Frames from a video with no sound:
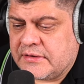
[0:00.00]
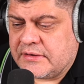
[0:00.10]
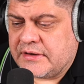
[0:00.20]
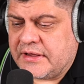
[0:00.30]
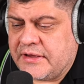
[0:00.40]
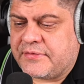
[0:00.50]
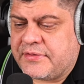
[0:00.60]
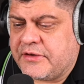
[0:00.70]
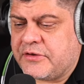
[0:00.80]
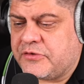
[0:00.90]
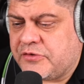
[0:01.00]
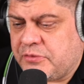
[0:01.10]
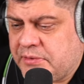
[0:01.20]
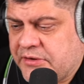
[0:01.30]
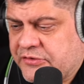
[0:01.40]
Dave, thank you
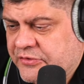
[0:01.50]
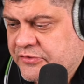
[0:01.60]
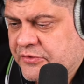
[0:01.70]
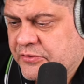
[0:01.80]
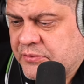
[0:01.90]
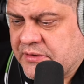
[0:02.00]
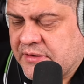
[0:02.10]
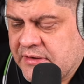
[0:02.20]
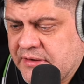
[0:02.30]
so much. It's a good one.